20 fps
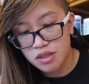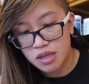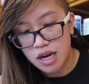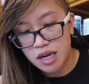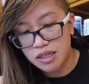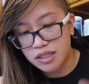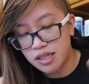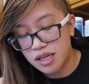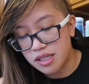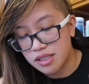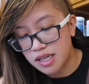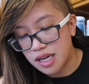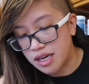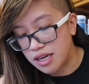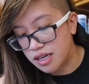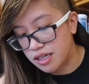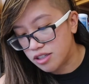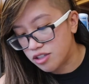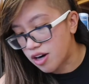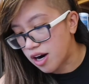onions. I
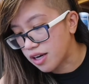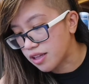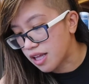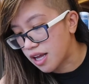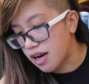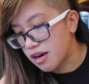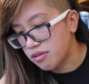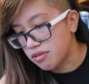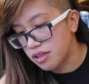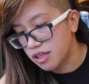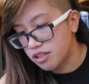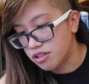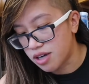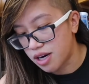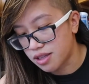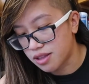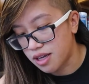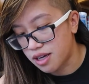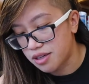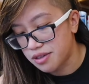didn't track that. I don't need to
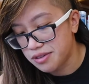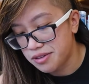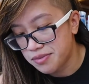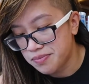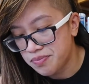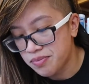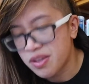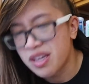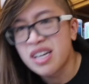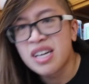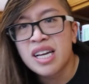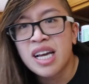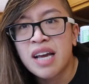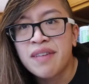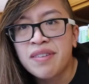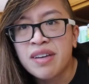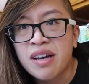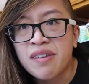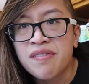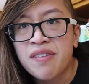track that. Let
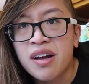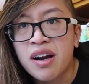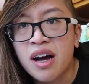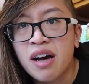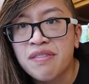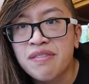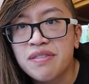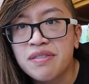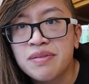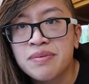me get better.